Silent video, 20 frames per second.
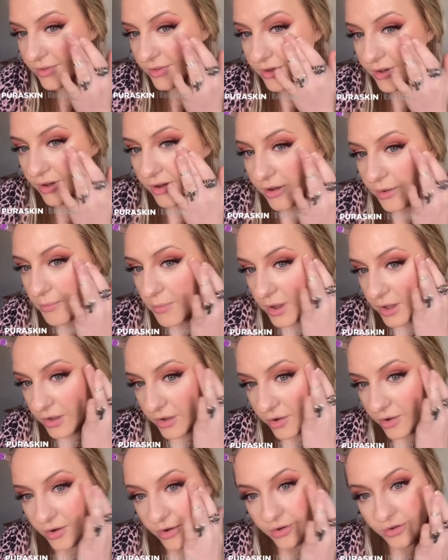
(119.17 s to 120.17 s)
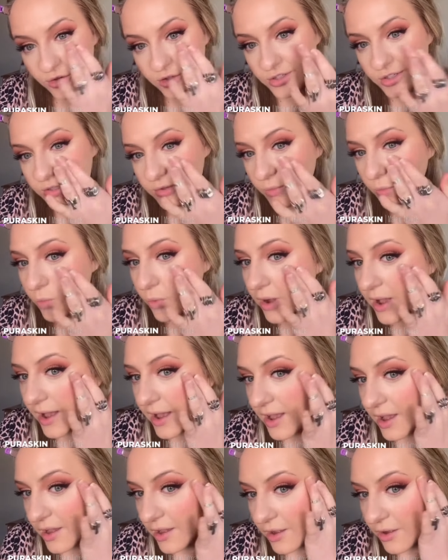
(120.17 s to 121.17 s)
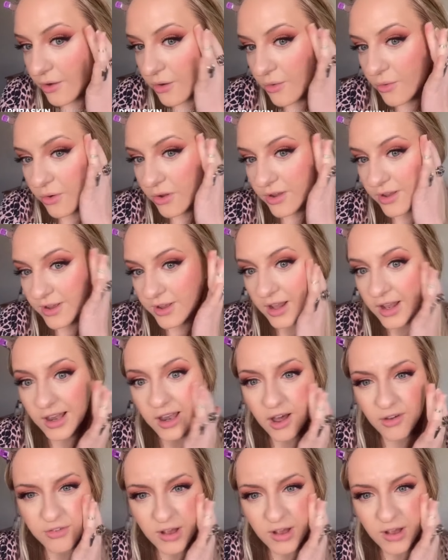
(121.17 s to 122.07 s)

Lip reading: Oh my God, wow. I love